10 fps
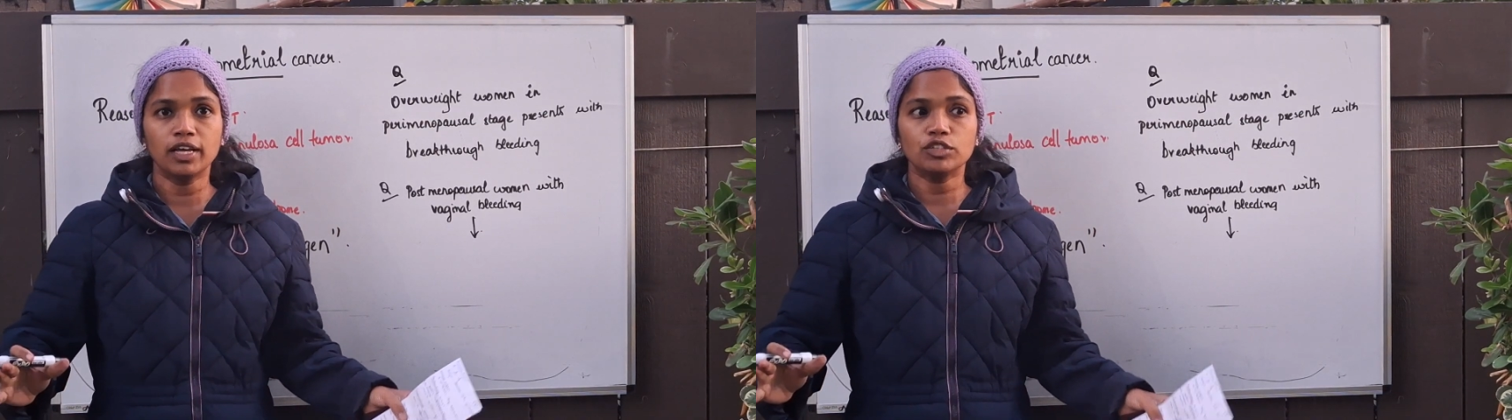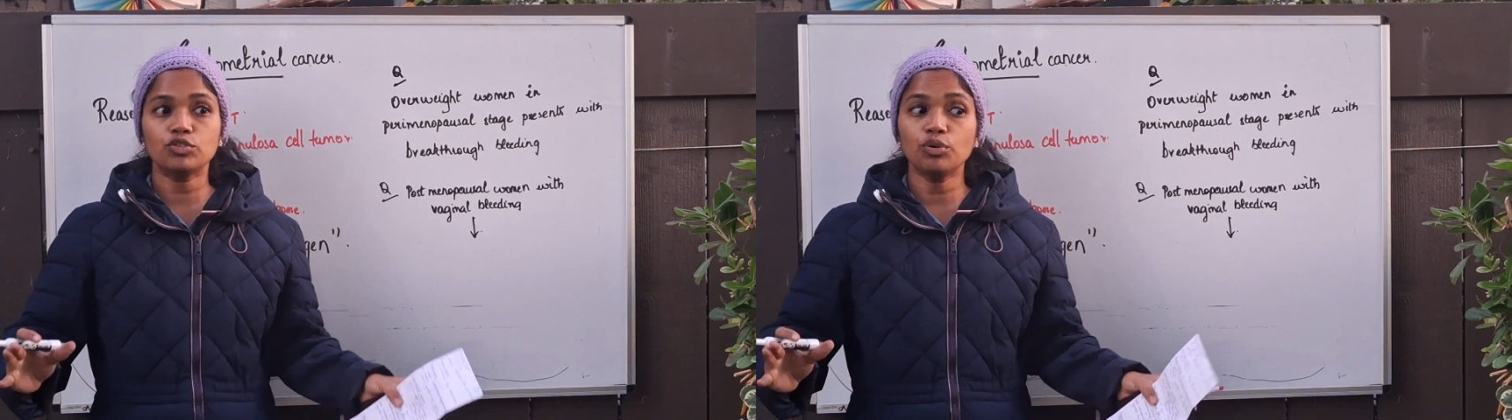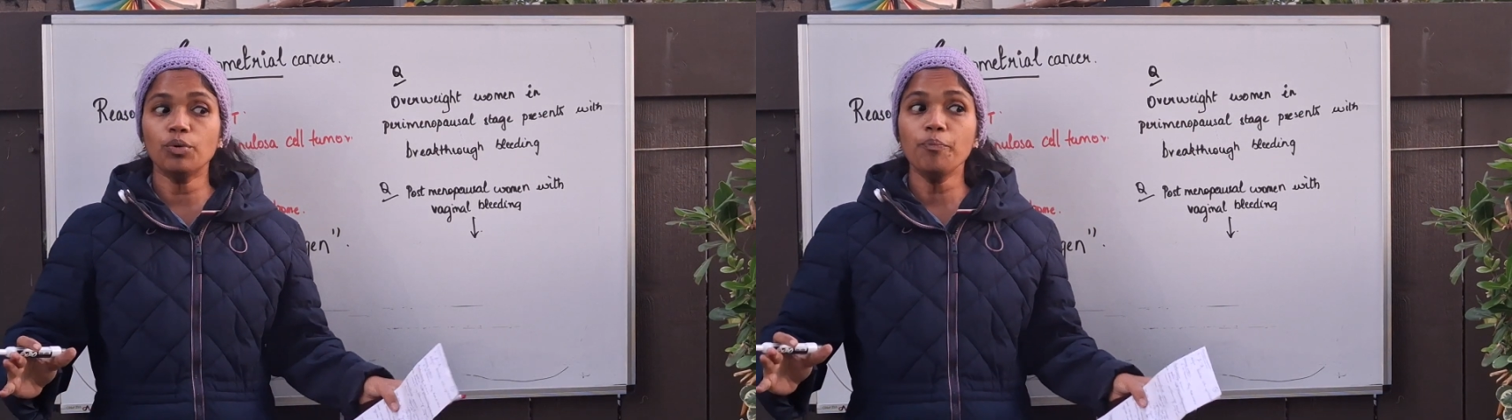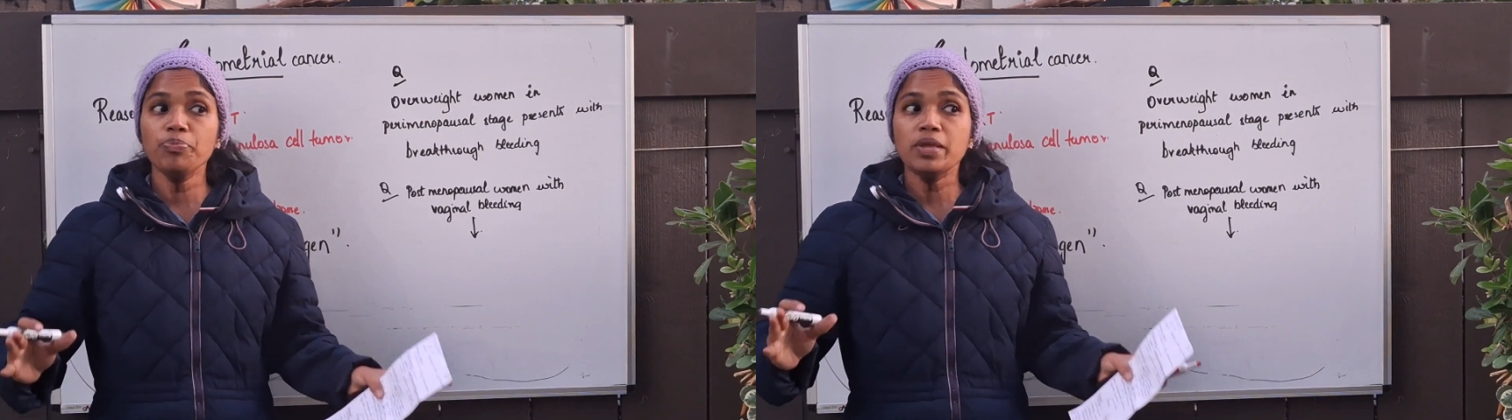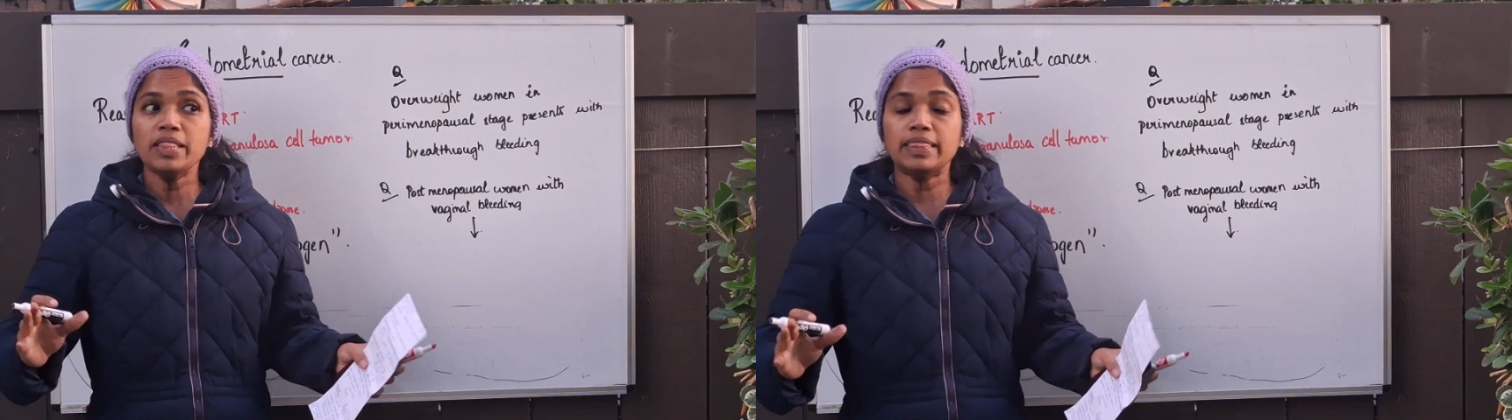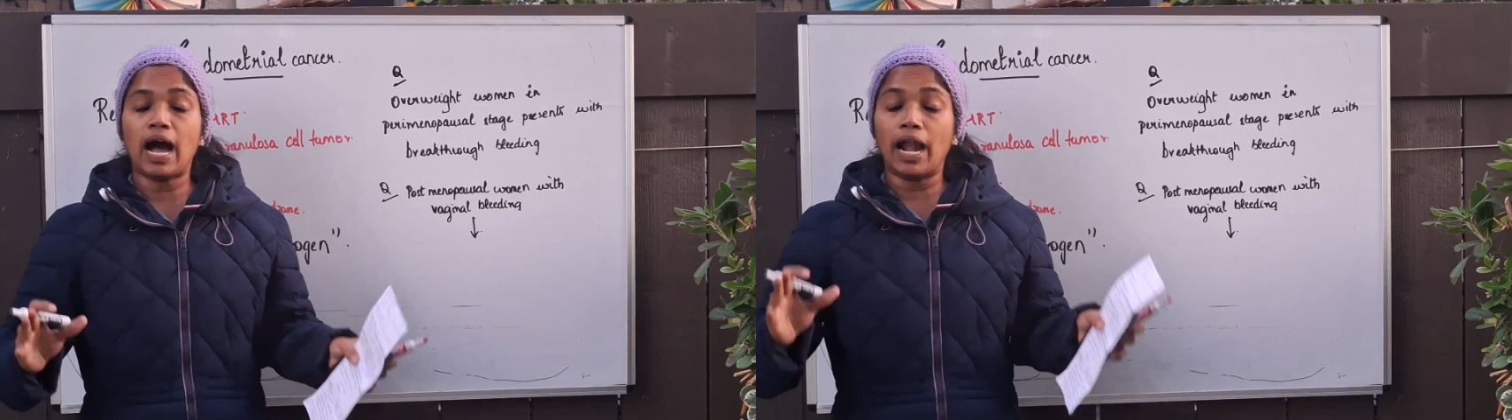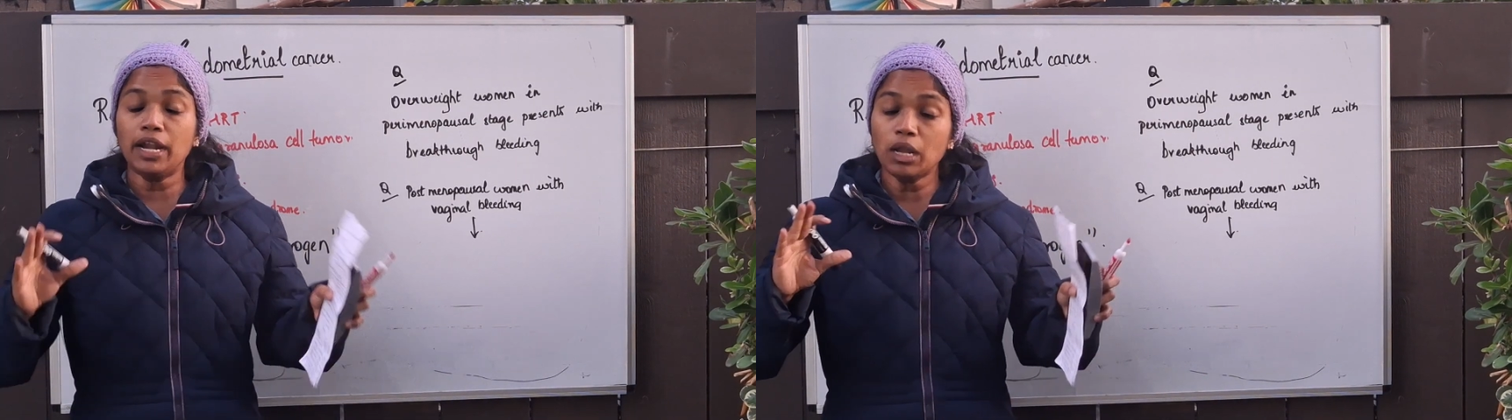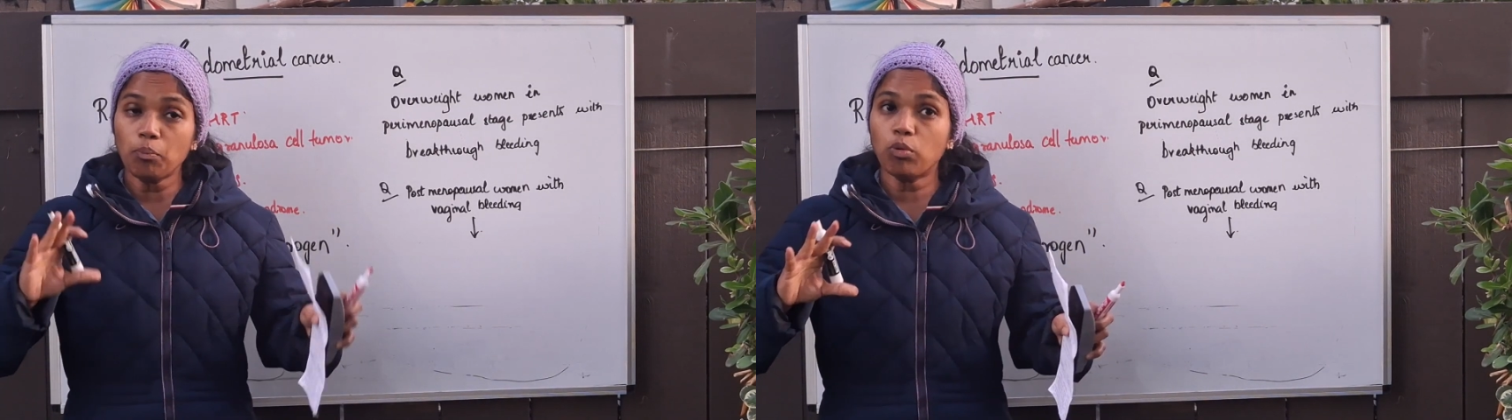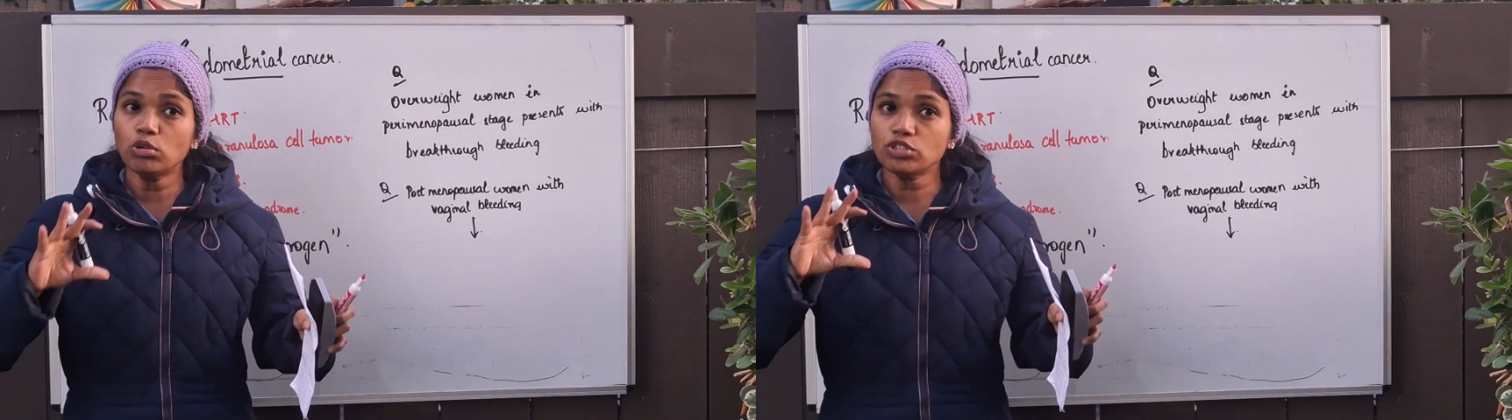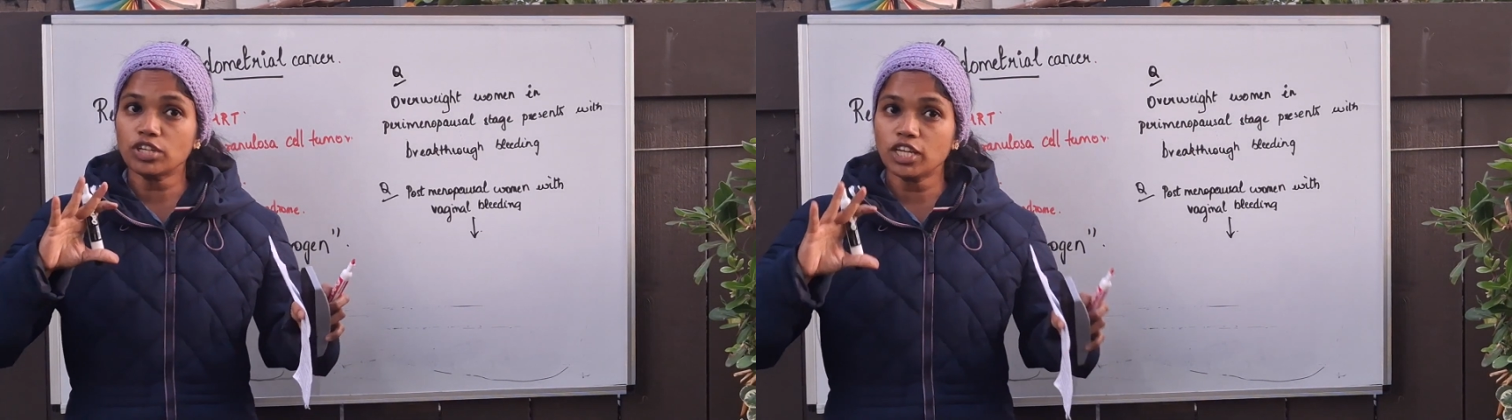So the
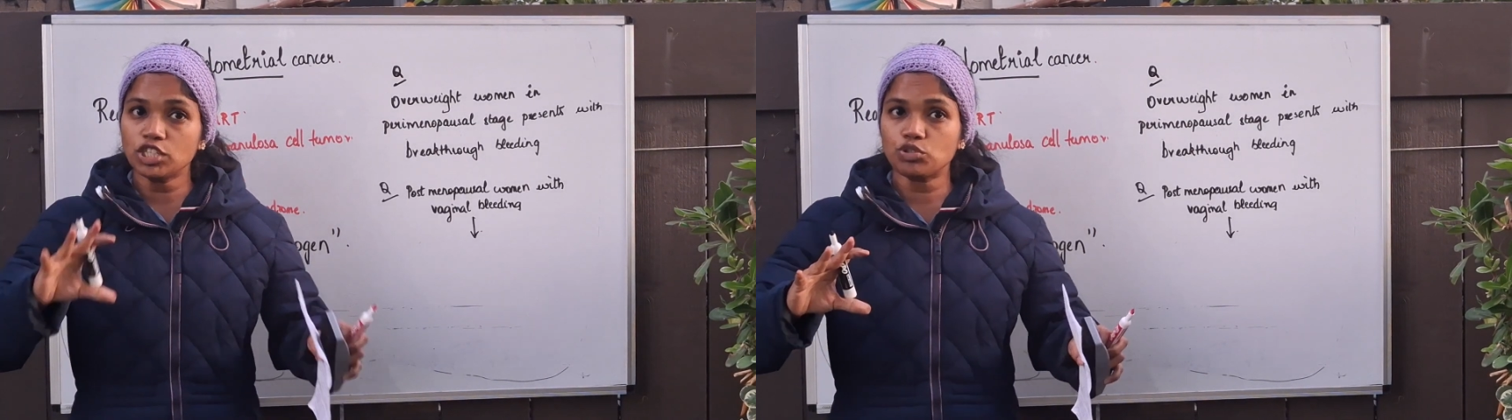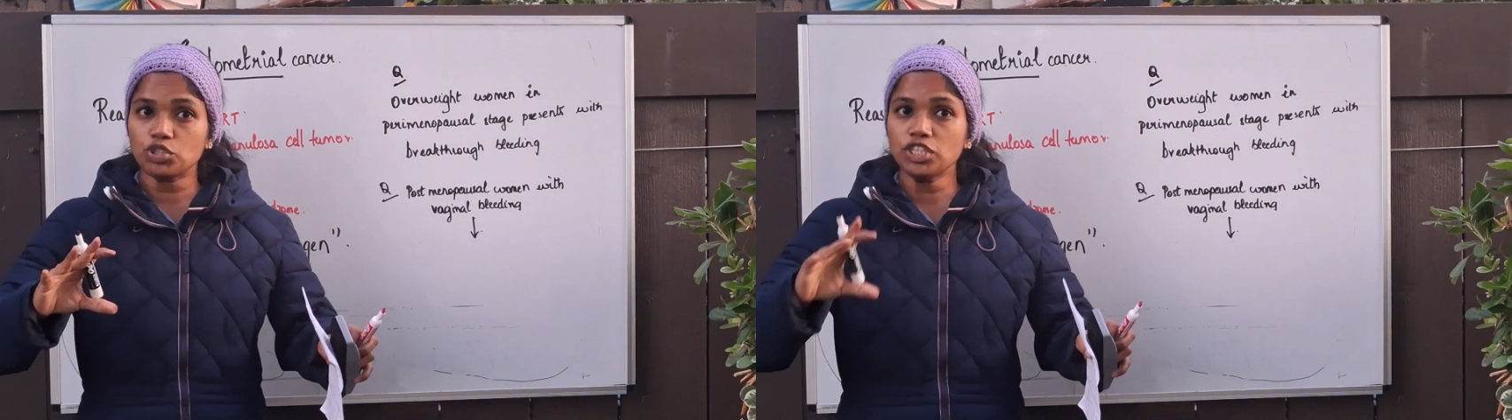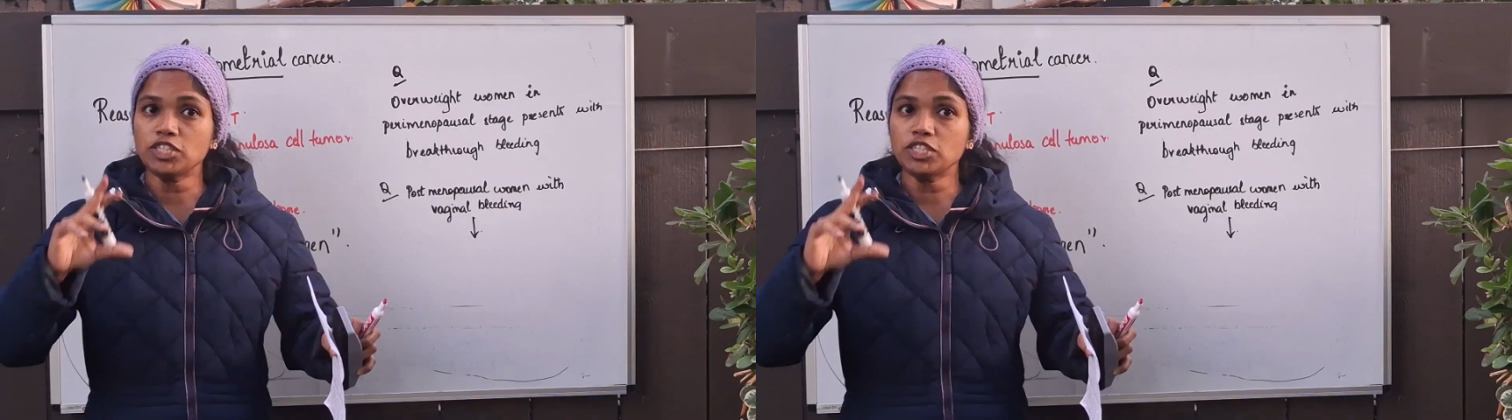unopposed estrogen